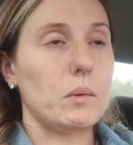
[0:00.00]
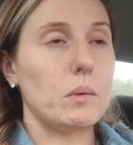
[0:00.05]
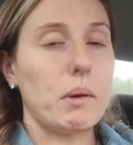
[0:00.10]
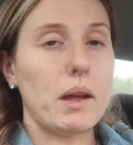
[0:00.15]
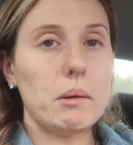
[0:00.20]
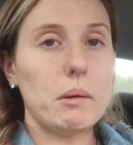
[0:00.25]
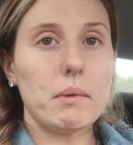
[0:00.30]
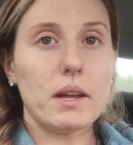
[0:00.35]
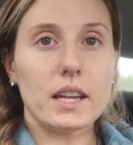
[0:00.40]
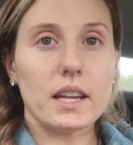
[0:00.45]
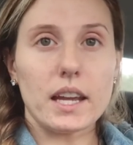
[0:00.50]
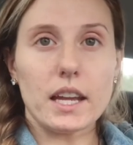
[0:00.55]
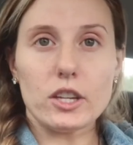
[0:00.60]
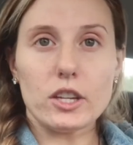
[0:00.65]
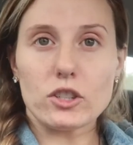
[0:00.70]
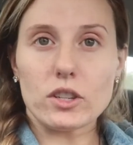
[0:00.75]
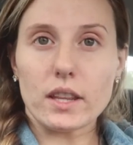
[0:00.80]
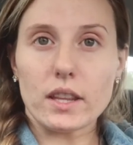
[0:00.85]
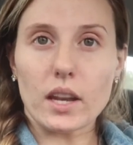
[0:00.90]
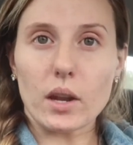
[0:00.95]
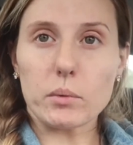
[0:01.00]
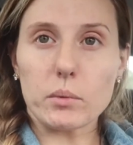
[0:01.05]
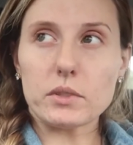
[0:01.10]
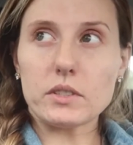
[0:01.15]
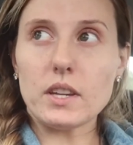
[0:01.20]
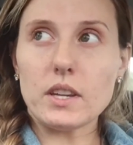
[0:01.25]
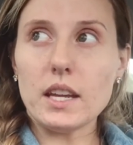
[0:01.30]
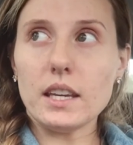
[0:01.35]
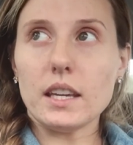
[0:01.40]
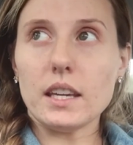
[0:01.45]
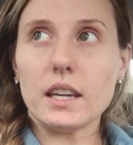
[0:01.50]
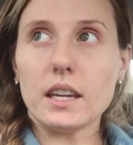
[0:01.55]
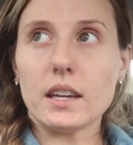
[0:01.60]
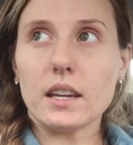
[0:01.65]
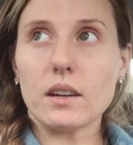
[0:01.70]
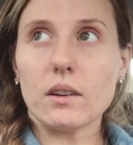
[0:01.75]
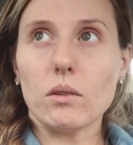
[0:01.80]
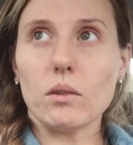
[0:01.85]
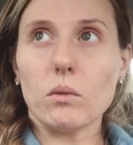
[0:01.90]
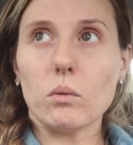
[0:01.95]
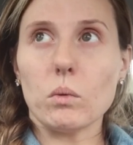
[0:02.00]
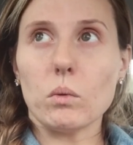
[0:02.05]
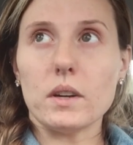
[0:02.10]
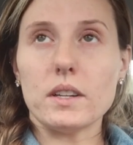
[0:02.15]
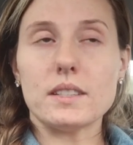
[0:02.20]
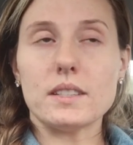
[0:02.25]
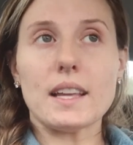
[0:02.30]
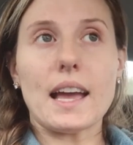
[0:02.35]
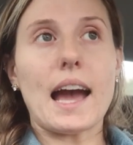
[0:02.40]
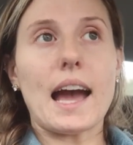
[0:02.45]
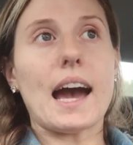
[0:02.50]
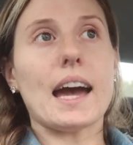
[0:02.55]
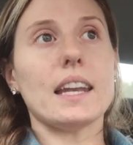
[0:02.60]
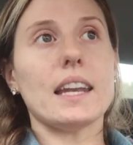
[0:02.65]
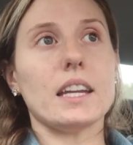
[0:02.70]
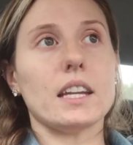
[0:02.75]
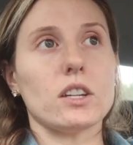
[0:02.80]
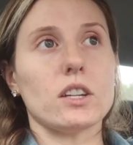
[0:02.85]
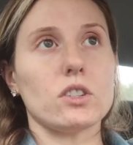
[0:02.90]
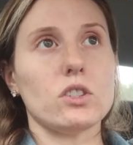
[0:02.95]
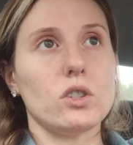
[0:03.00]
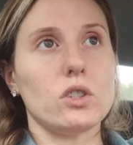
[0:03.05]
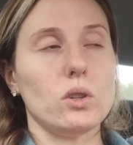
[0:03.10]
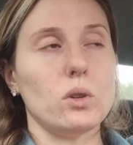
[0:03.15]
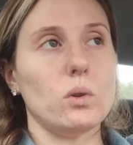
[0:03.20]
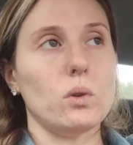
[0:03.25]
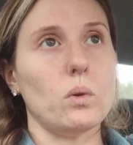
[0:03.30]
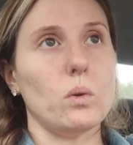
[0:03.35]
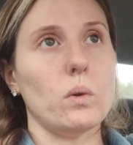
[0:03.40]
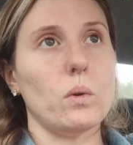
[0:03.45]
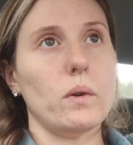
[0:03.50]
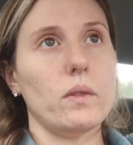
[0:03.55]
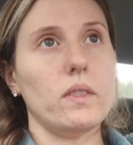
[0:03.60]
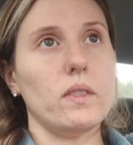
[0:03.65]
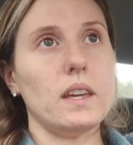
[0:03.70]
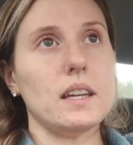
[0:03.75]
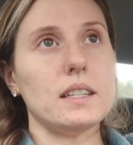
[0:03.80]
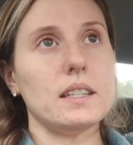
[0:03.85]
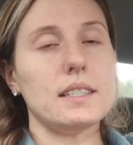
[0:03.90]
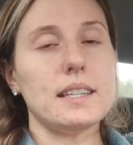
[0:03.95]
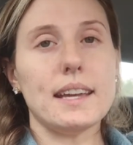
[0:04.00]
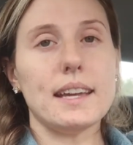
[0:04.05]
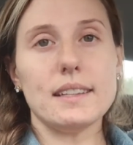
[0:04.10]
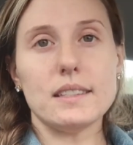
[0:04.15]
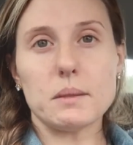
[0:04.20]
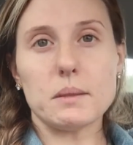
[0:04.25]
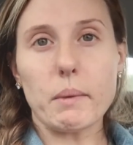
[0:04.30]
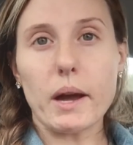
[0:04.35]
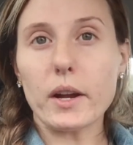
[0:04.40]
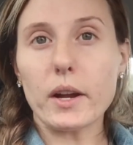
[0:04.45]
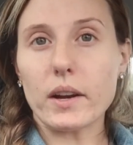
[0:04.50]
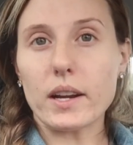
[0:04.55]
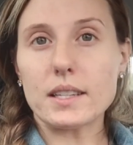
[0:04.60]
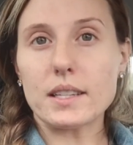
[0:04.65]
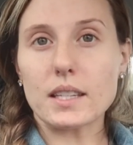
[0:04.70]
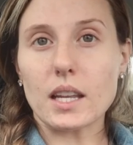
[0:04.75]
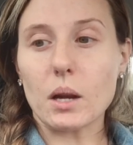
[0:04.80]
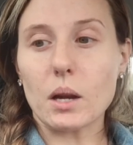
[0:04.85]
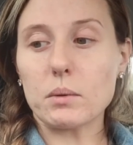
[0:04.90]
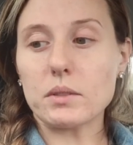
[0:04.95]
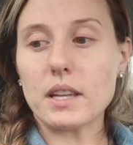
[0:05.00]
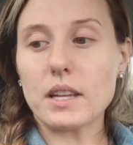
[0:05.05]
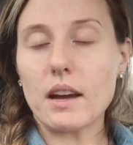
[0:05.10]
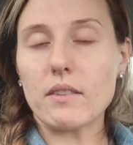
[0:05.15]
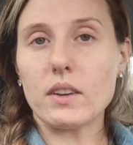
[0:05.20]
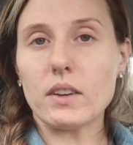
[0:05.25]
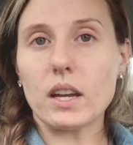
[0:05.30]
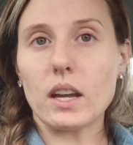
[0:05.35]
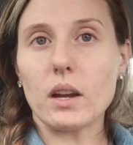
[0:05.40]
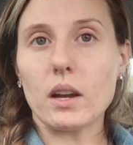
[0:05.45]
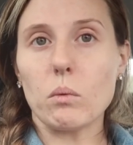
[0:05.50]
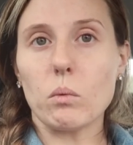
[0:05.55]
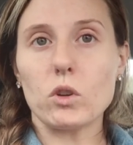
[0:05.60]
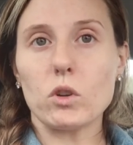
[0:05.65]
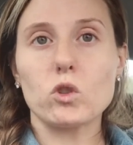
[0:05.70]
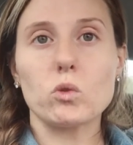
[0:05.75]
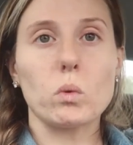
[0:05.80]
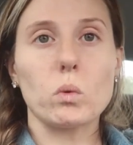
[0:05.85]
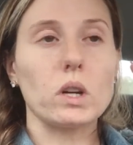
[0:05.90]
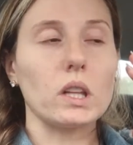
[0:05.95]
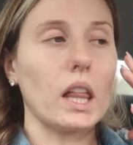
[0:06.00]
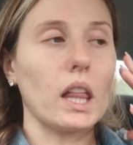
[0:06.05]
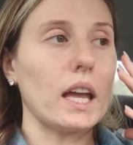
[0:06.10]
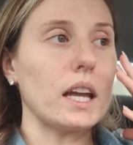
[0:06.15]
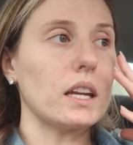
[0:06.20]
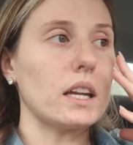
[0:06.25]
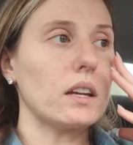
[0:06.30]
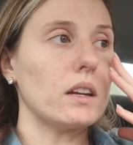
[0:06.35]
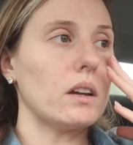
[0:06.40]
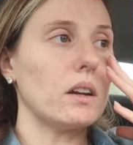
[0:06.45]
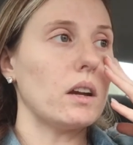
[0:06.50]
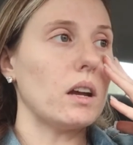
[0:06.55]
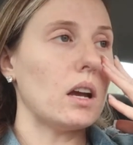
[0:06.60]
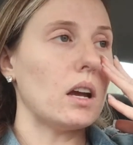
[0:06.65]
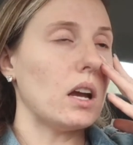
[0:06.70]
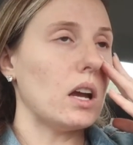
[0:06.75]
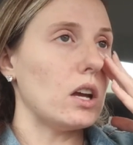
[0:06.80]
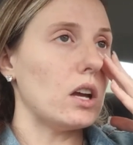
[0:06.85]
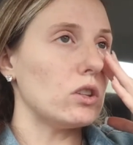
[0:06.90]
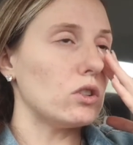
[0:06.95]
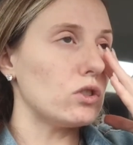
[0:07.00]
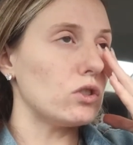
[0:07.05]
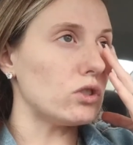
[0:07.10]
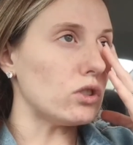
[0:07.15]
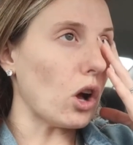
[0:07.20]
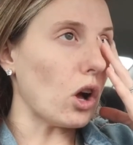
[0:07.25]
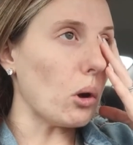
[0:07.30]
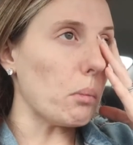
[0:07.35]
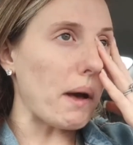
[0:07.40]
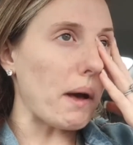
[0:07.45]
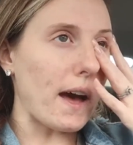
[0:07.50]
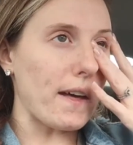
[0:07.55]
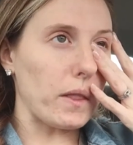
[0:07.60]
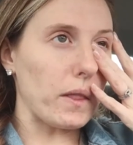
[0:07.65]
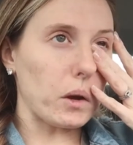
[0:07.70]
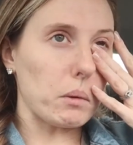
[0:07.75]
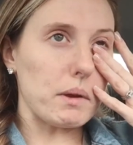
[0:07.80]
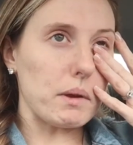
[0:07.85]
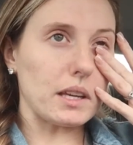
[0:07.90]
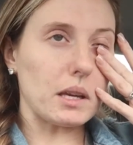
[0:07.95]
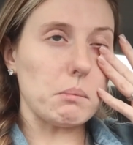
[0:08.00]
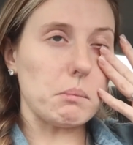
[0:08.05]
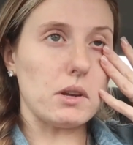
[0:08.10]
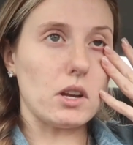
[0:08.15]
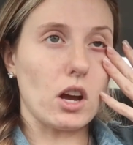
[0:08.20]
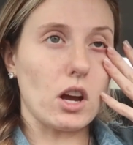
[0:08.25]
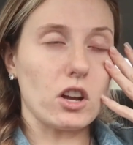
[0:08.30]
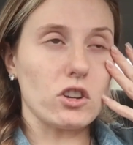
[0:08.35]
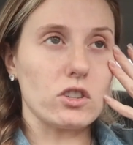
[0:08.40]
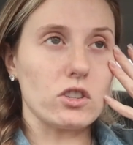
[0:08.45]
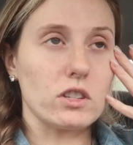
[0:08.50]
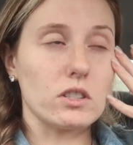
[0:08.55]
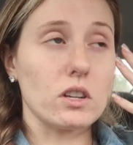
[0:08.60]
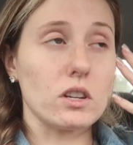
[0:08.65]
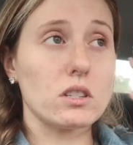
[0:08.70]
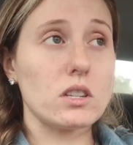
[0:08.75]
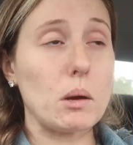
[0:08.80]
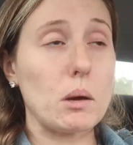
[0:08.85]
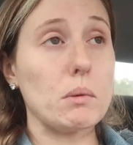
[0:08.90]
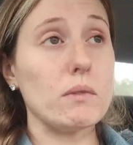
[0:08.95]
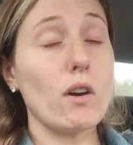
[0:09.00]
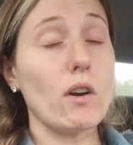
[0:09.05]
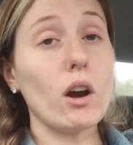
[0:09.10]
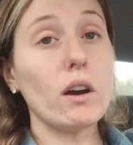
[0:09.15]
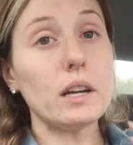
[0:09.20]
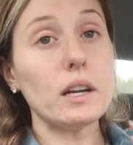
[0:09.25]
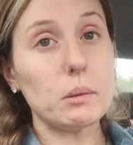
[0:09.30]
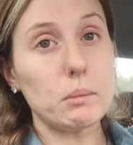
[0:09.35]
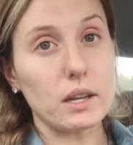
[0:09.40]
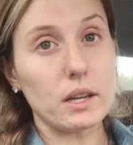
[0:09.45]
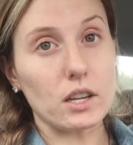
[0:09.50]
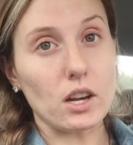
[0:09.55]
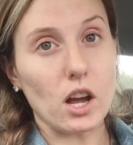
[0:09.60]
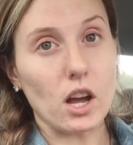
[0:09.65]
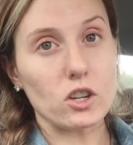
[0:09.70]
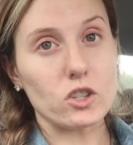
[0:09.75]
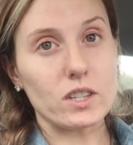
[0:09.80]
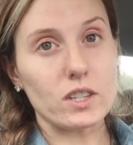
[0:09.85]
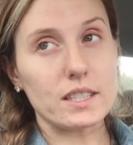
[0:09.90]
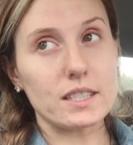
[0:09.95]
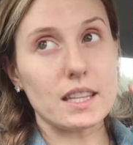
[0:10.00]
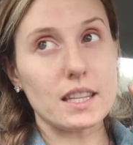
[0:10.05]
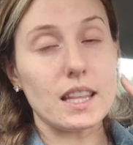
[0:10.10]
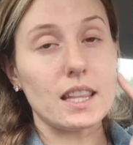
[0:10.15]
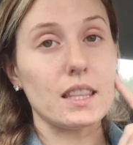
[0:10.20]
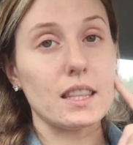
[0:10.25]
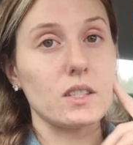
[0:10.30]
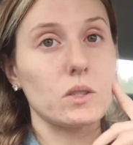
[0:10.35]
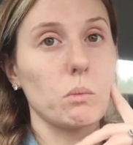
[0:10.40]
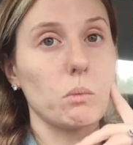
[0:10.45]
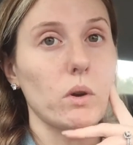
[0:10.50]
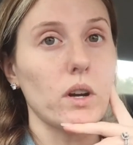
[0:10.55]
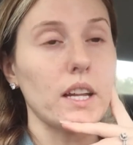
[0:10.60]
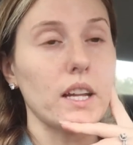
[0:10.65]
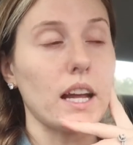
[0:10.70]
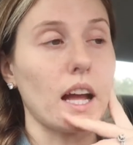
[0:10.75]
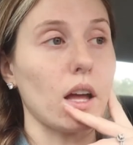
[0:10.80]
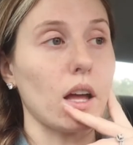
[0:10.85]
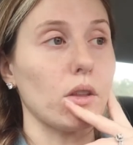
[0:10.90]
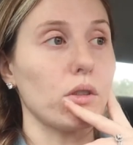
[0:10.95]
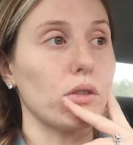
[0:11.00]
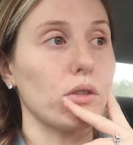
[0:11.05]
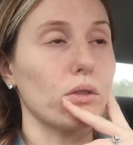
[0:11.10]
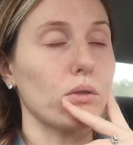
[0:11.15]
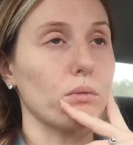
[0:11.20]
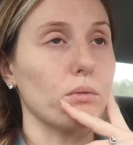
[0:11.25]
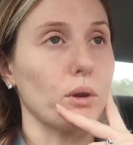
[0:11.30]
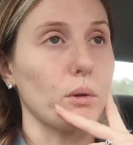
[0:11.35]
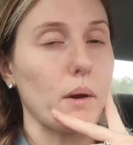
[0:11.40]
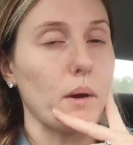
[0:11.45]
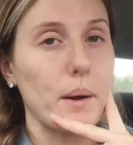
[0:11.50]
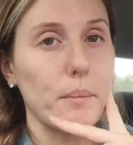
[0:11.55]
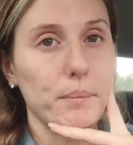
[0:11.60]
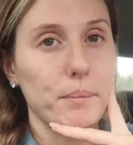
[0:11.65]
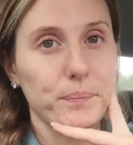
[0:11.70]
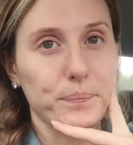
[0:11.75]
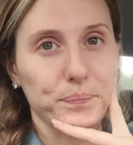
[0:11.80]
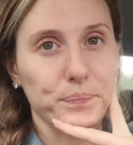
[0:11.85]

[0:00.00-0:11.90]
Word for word: the pain medication that I was taking was adding to the intense migraines that I was having, which were like so bad they were making me nauseous on top of already being nauseous and then this morning I threw up.